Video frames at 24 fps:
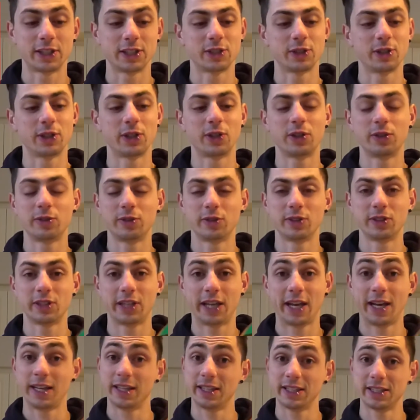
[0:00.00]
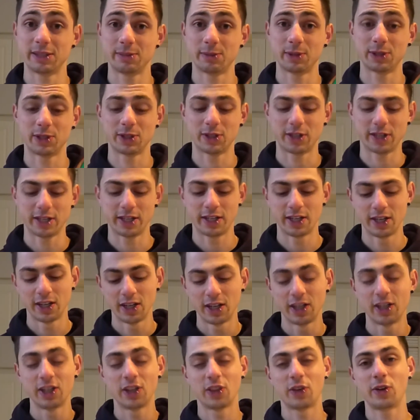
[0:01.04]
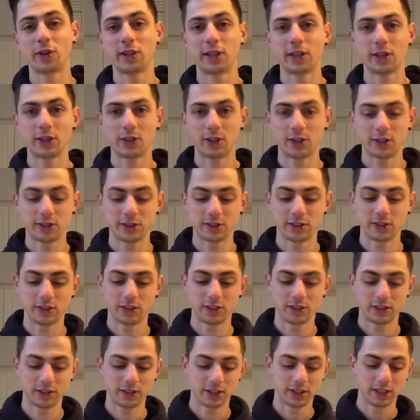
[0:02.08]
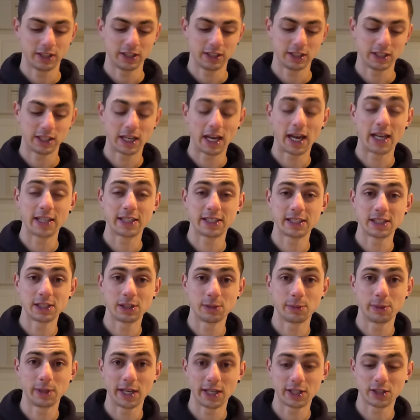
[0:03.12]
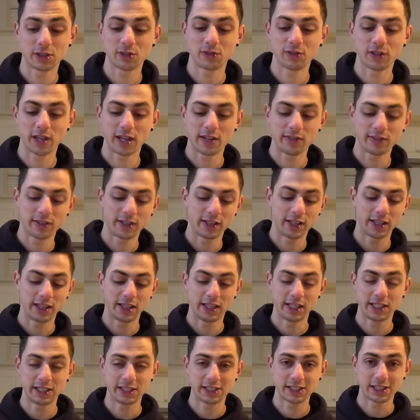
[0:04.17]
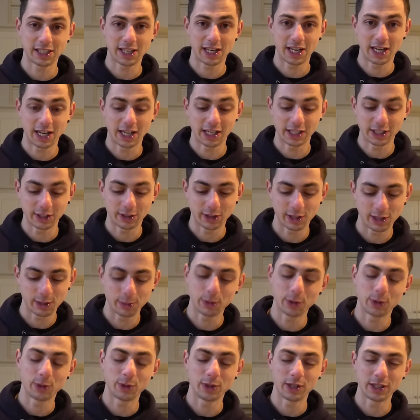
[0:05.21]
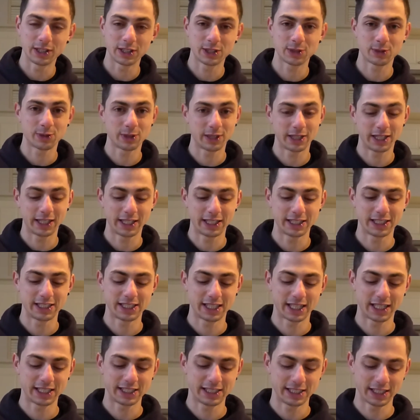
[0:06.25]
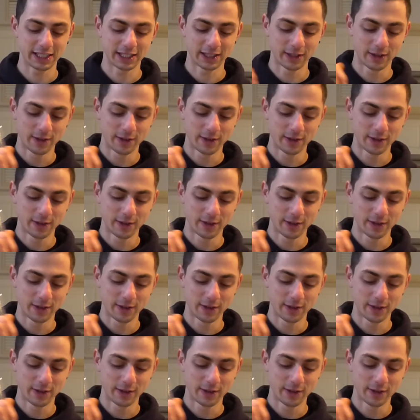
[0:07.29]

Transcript: So I don't count this in my diet. Throw that on, adds a little bit of extra flavor, and these are incredible. I just want to get into tasting.